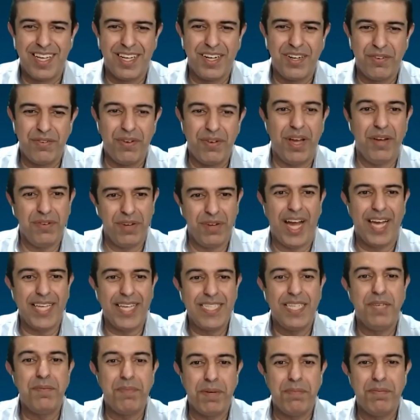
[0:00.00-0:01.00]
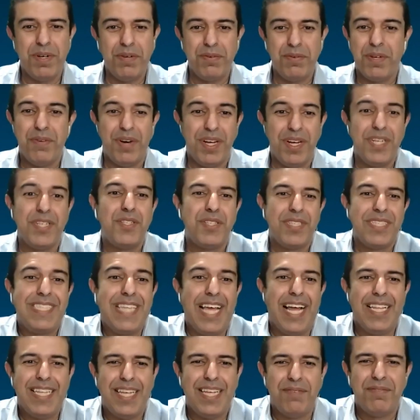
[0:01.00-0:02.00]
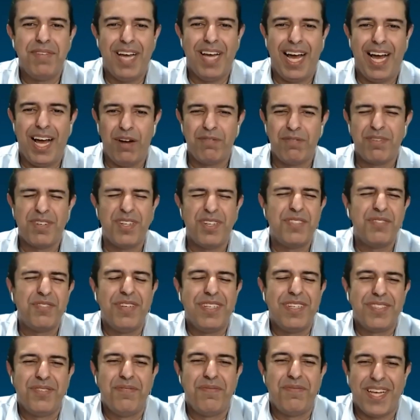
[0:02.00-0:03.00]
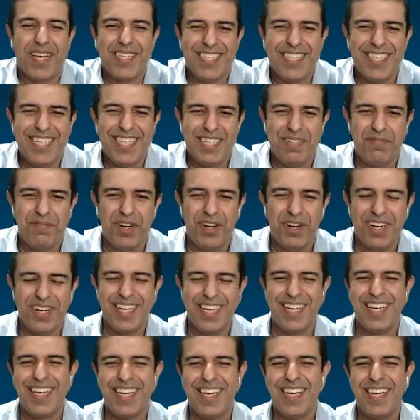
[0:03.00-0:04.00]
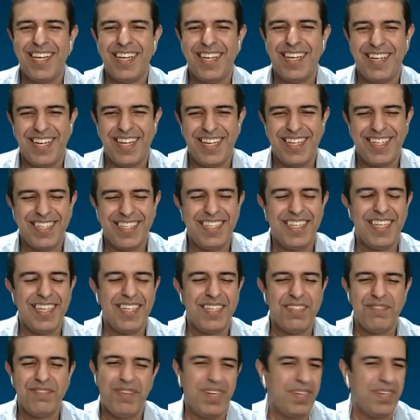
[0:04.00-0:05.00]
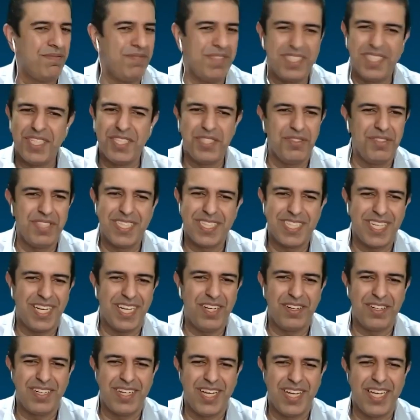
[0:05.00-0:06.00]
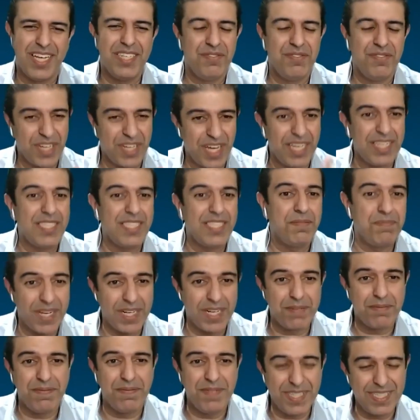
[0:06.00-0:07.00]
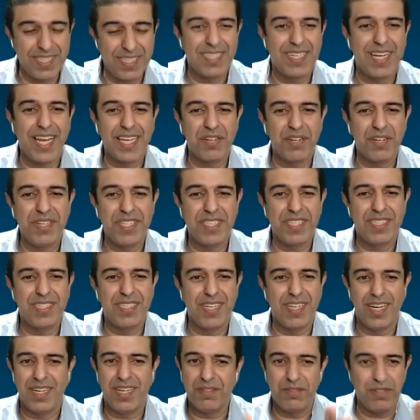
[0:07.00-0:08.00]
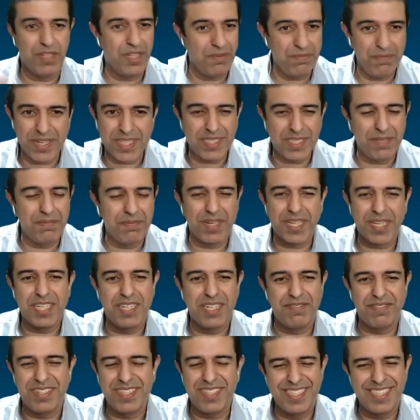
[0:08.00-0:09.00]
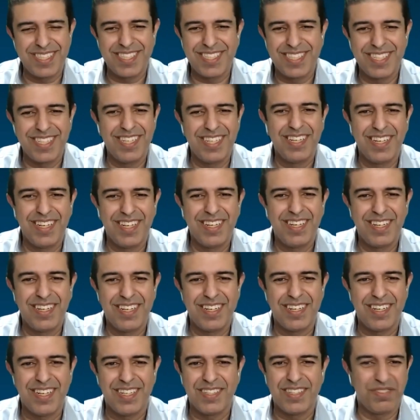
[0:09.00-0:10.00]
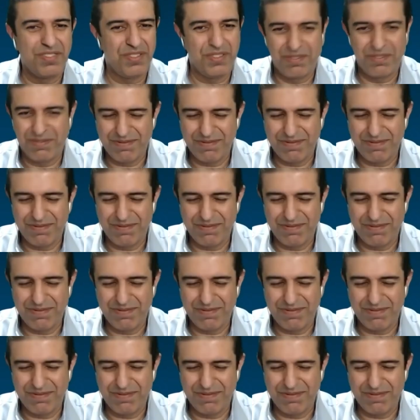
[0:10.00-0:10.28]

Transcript: IT people, we want to tell them the how because they're so passionate about it, right? But business users are not. And if you can speak business language, it makes a big difference. Right?